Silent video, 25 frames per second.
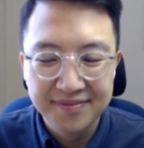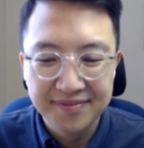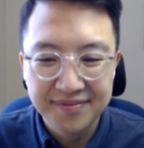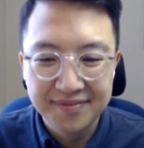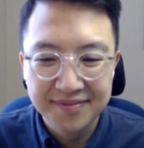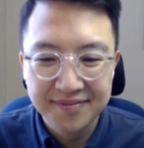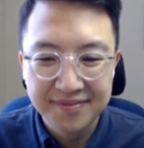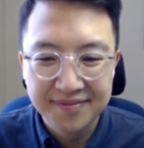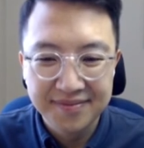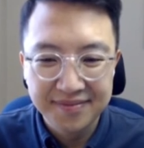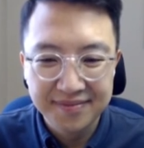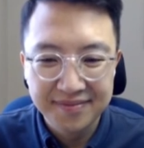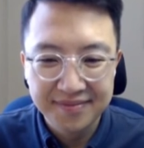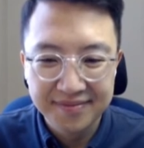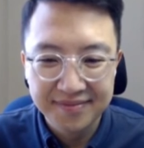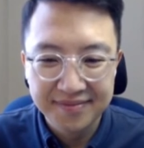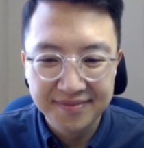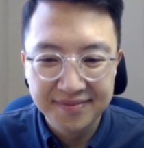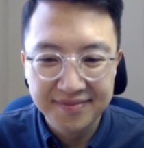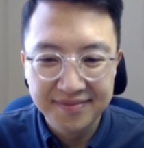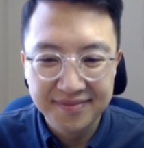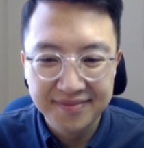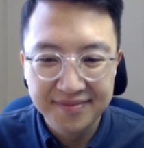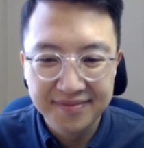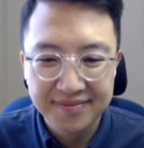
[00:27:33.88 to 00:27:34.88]

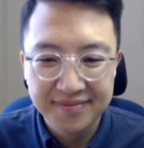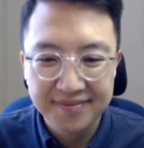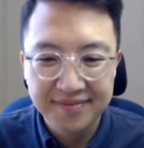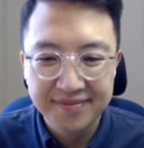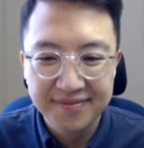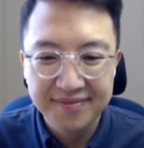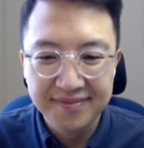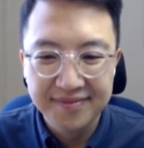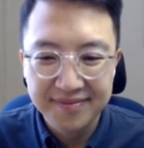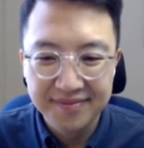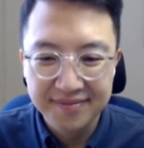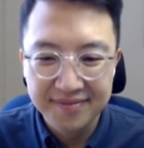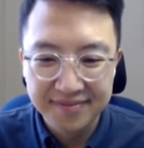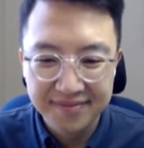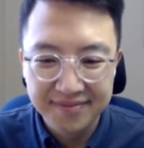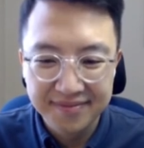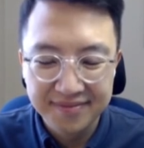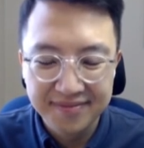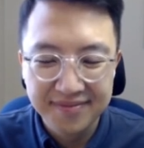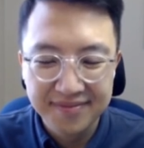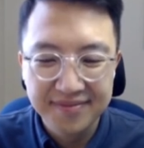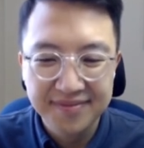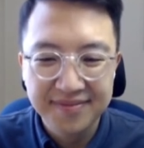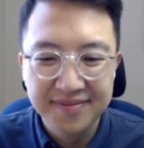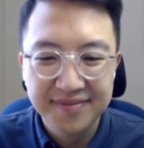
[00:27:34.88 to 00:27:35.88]

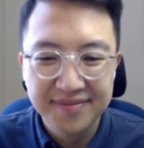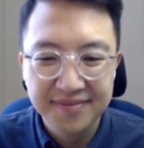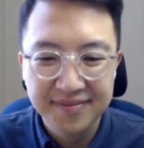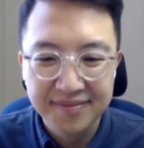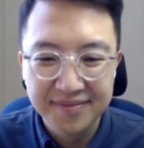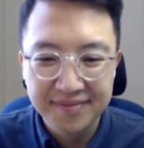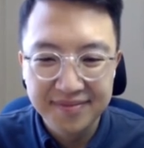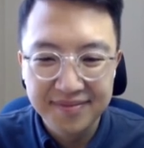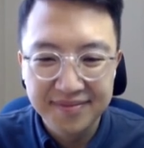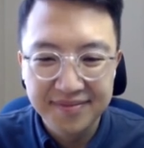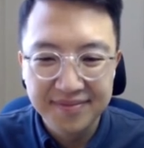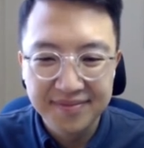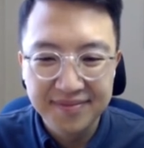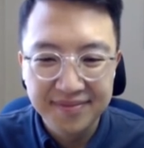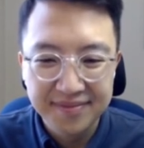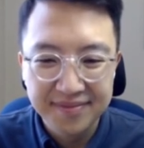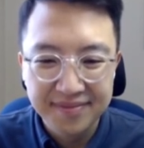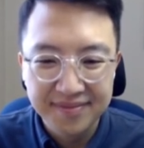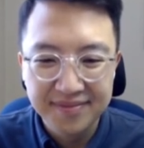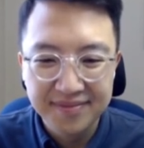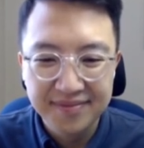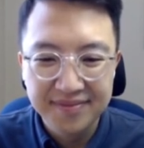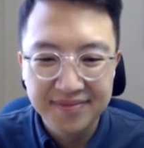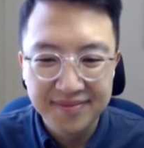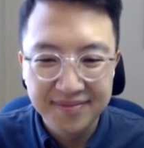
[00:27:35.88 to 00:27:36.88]

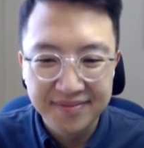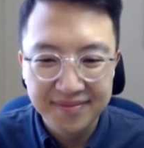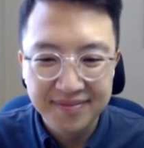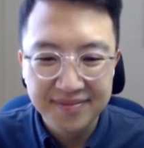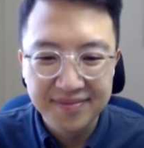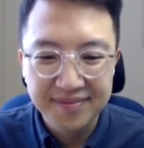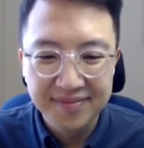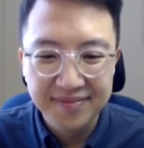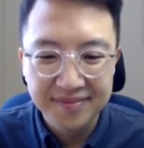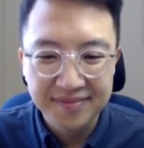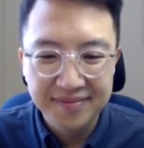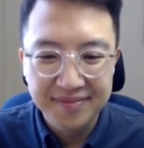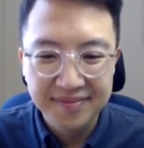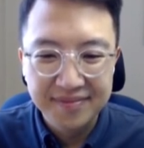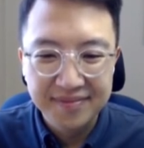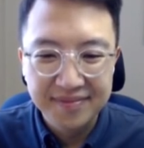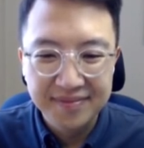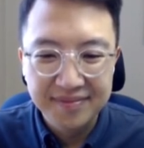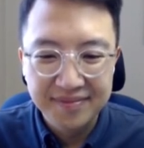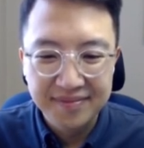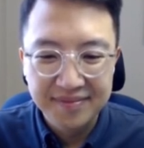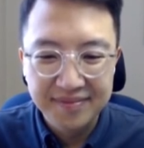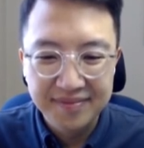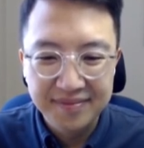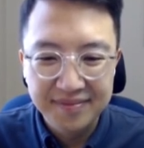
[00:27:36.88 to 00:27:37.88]

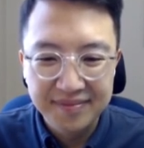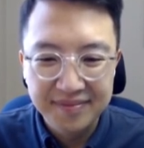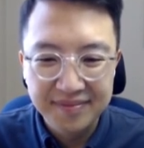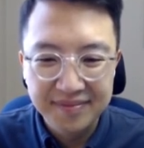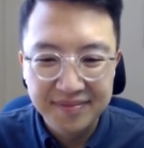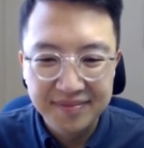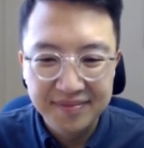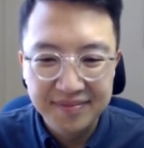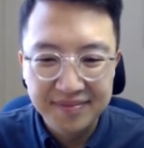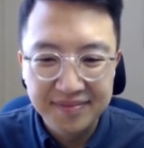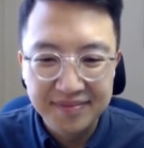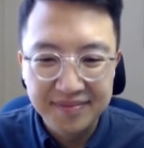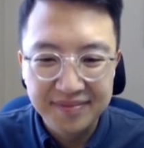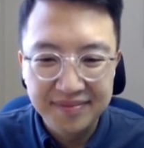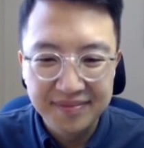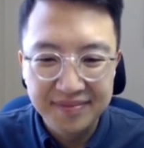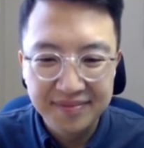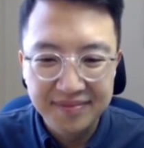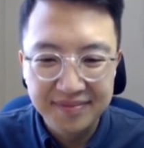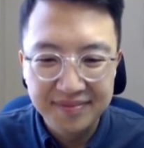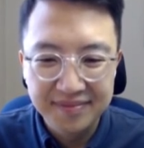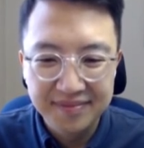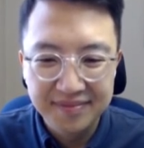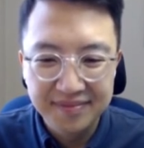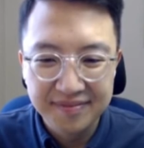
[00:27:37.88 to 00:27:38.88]

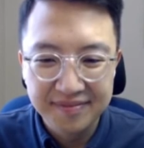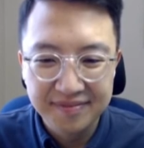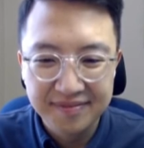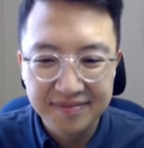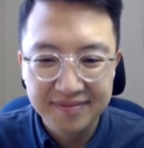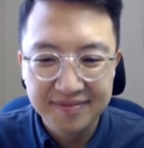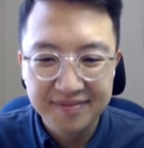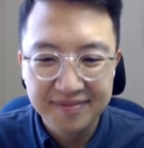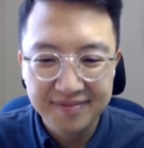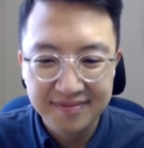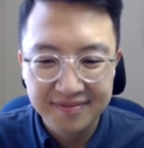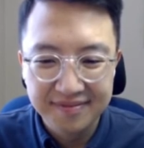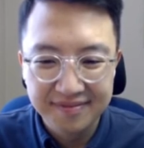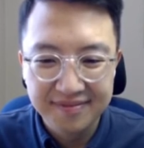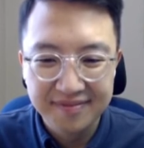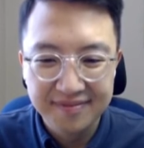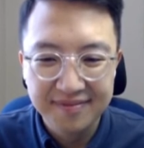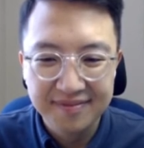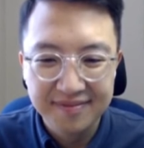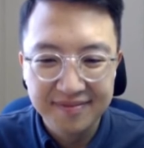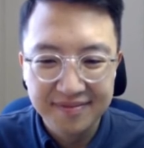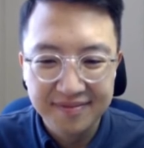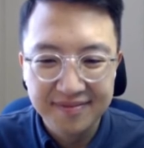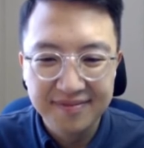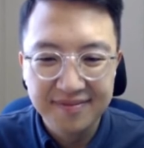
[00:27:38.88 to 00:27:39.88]

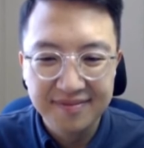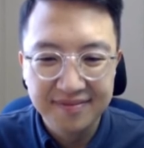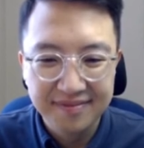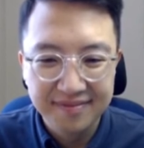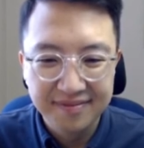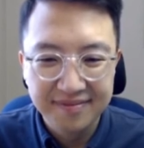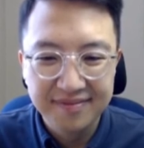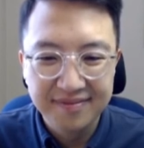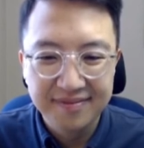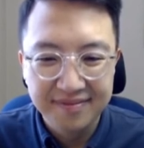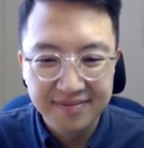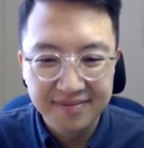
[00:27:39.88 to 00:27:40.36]
(silent)